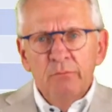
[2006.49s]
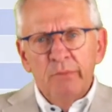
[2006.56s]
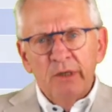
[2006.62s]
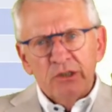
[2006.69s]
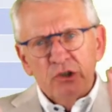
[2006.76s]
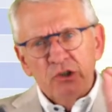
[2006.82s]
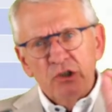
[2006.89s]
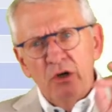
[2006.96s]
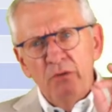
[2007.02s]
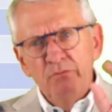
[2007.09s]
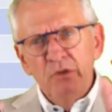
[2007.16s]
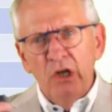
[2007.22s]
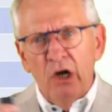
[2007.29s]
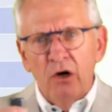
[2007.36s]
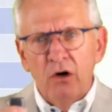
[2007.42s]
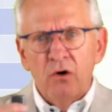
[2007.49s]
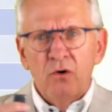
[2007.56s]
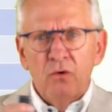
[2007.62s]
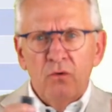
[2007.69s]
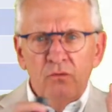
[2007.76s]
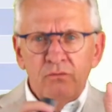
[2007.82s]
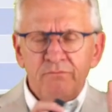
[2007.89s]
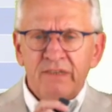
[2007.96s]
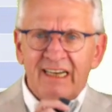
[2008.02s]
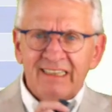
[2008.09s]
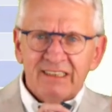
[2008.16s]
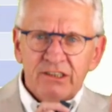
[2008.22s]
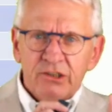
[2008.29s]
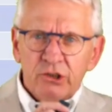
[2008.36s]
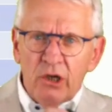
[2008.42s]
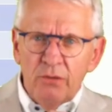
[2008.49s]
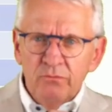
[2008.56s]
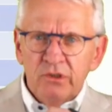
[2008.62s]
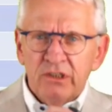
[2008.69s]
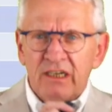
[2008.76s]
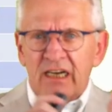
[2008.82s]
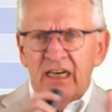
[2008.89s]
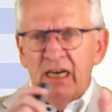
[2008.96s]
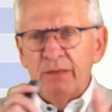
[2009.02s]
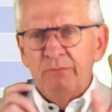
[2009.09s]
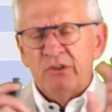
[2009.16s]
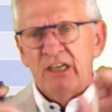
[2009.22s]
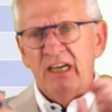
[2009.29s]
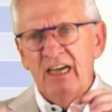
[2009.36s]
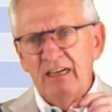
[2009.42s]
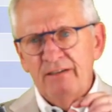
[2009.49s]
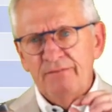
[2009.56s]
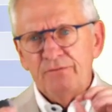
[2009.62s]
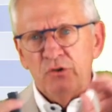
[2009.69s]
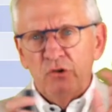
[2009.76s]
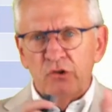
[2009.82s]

but some know that sometimes they have